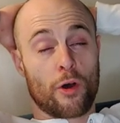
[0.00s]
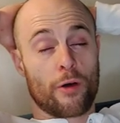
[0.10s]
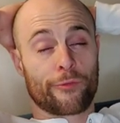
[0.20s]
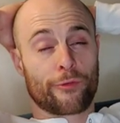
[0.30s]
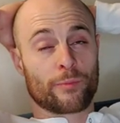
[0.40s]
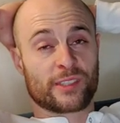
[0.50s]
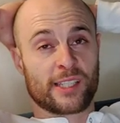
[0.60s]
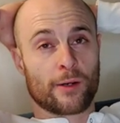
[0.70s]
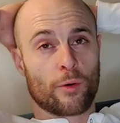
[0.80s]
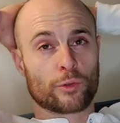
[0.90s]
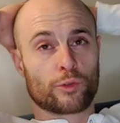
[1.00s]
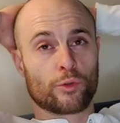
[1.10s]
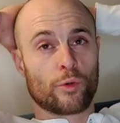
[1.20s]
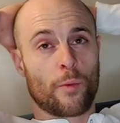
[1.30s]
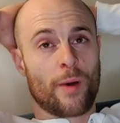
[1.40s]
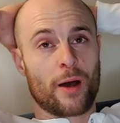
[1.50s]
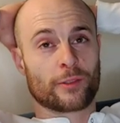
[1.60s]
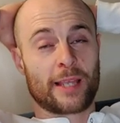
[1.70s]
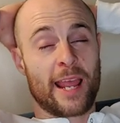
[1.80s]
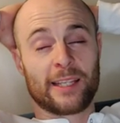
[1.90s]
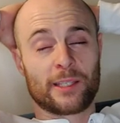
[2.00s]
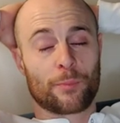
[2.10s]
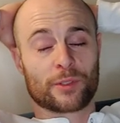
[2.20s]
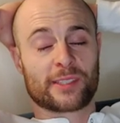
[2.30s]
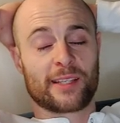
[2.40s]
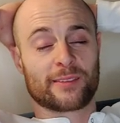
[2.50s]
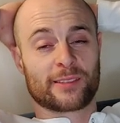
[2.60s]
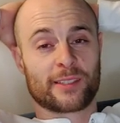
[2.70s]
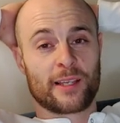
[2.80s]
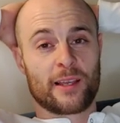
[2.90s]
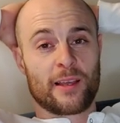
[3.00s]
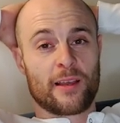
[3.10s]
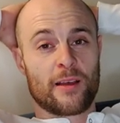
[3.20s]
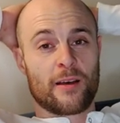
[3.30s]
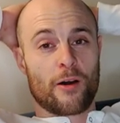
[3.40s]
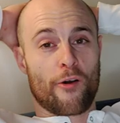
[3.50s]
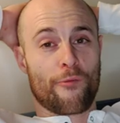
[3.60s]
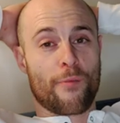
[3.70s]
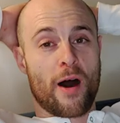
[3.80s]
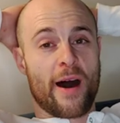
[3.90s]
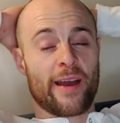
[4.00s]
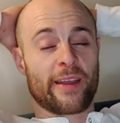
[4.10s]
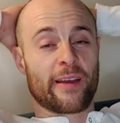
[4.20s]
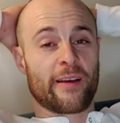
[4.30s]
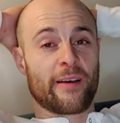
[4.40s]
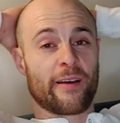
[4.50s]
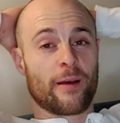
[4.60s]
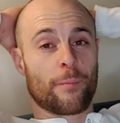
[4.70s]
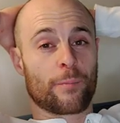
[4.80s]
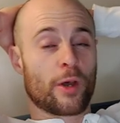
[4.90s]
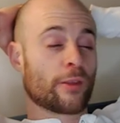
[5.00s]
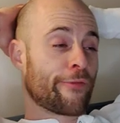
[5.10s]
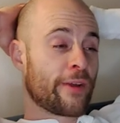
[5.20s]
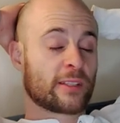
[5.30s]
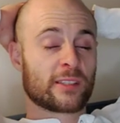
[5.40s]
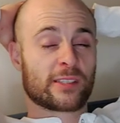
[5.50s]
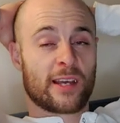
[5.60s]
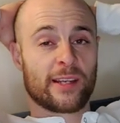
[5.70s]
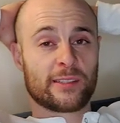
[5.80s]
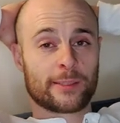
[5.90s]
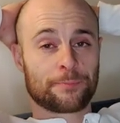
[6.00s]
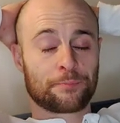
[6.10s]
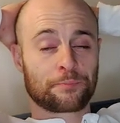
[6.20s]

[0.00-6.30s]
from 0 to about 80% of my unaffected side.